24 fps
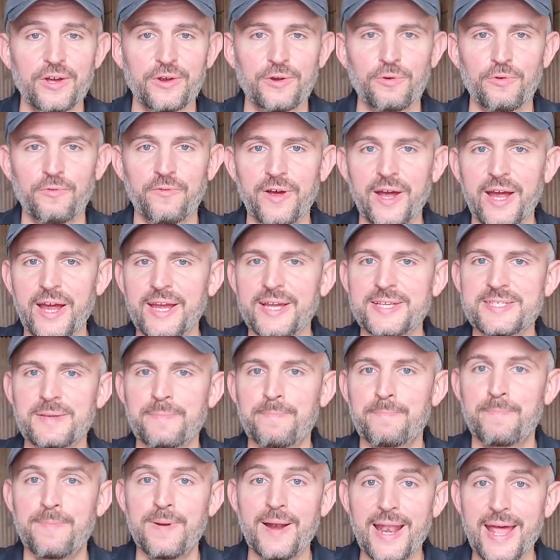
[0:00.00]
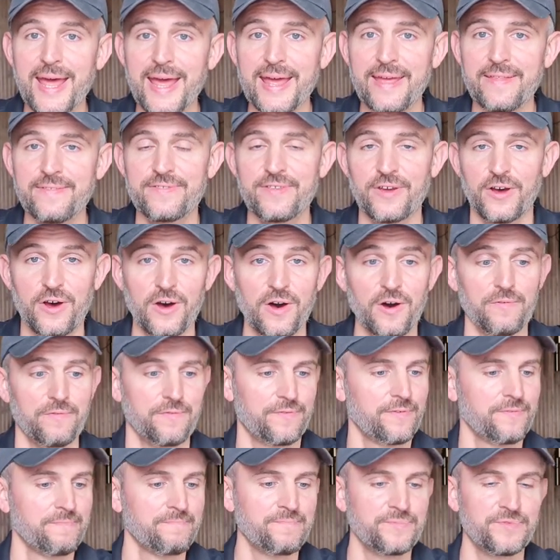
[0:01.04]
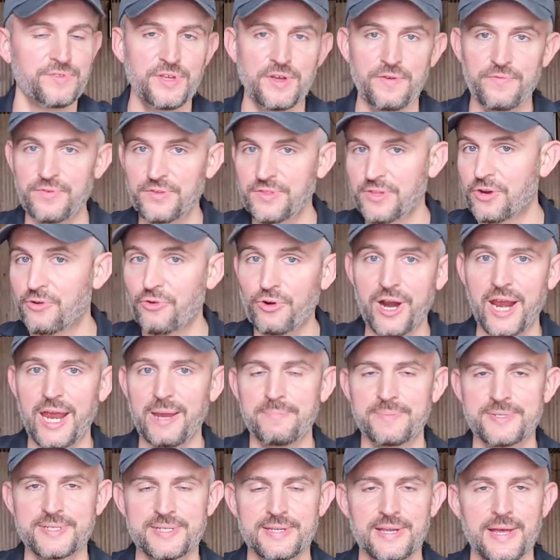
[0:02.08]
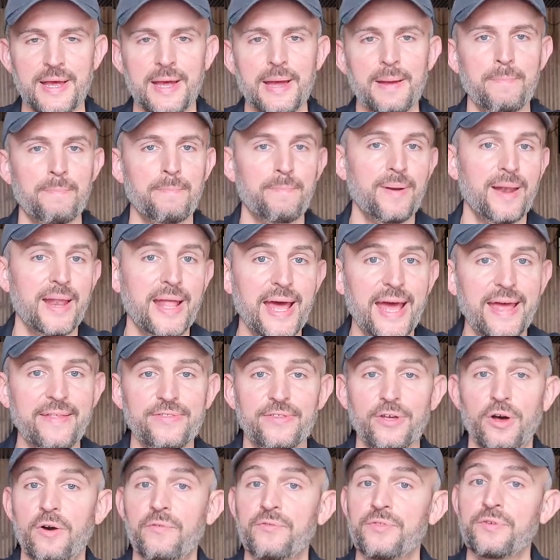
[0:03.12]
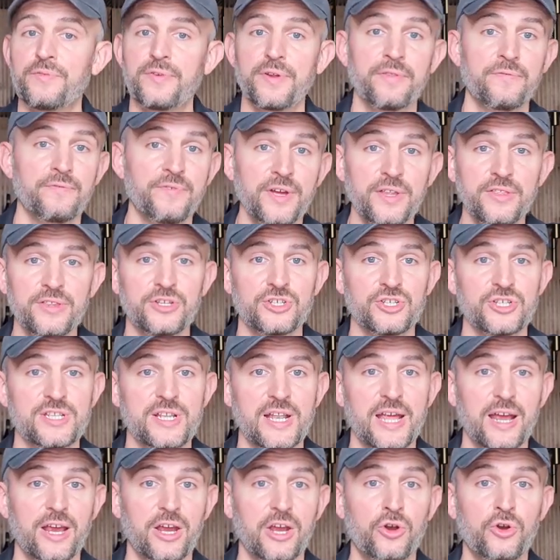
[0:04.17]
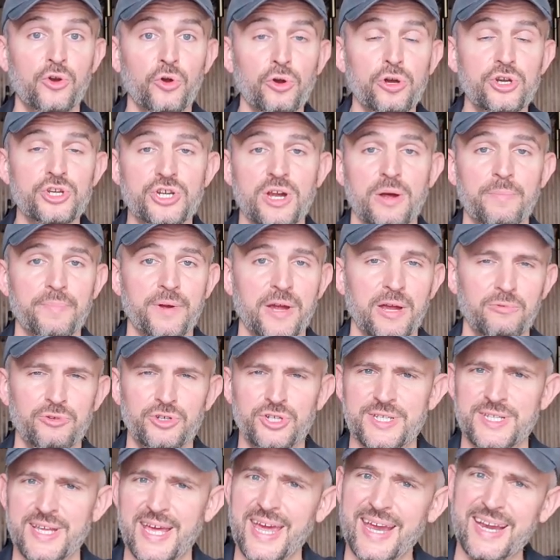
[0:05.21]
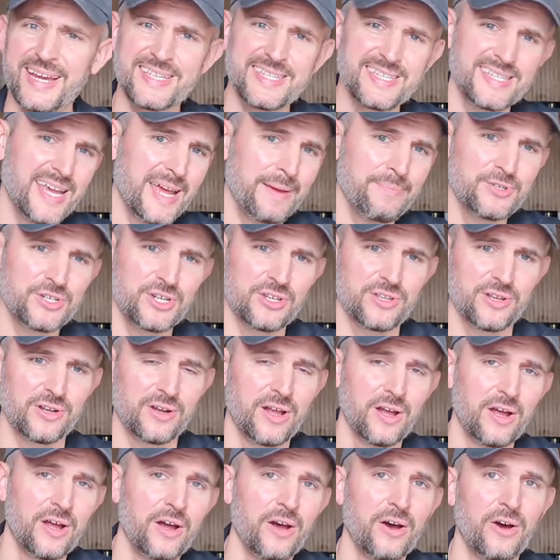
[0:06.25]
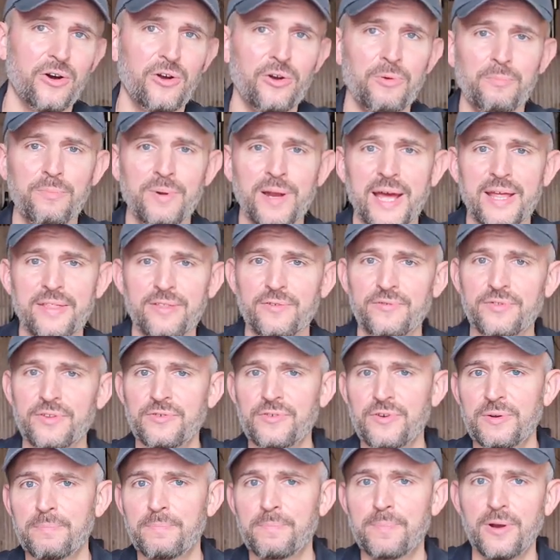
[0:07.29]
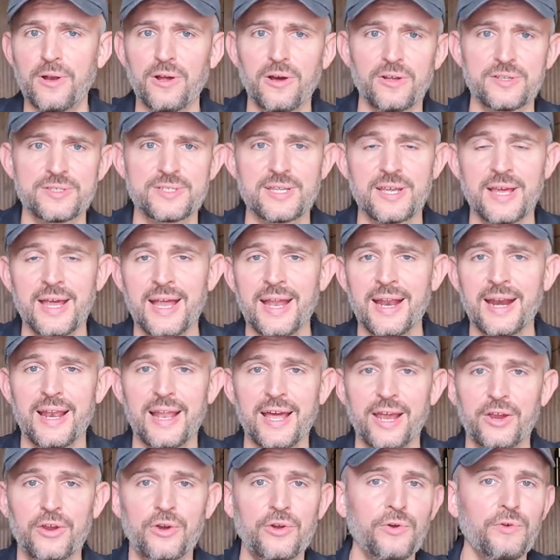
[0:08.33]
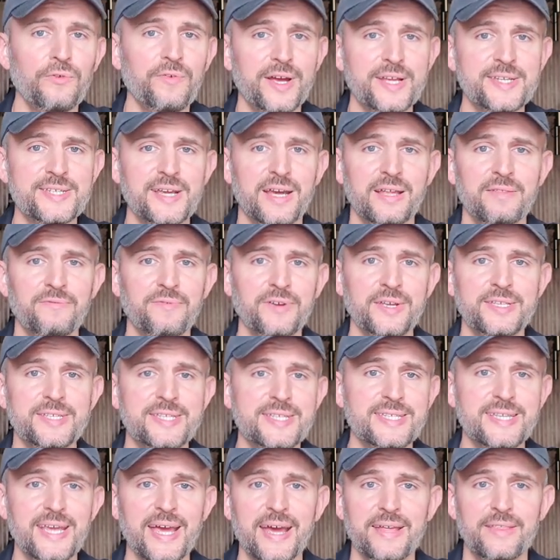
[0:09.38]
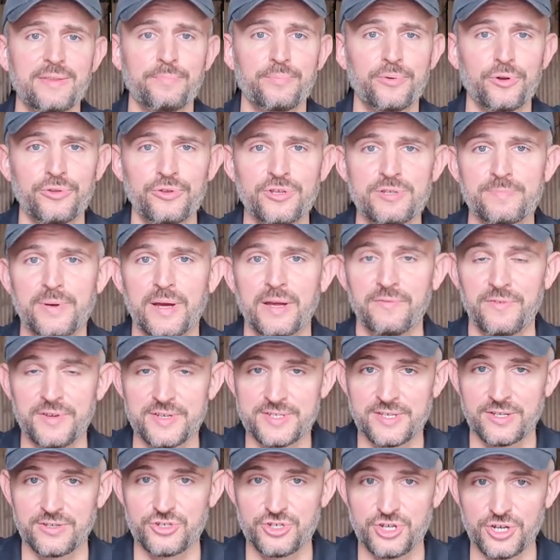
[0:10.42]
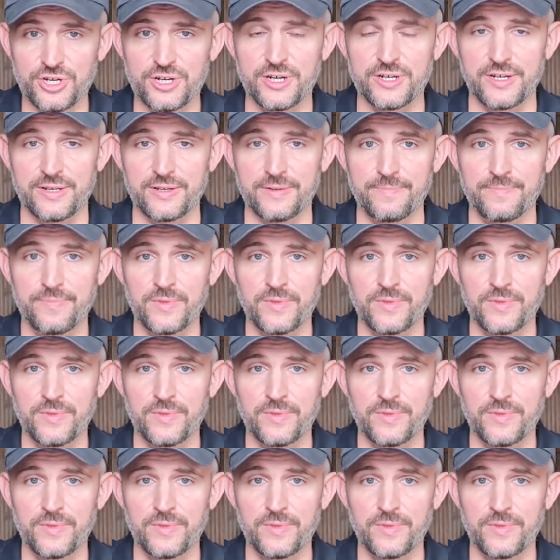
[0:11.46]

Cuvée is a blend of different grapes, blend of different vintages, like Crux Champagne, which is exceptional, or blend of different plots, like Cuvée Saint-Vincent, produced by Vincent Girardin.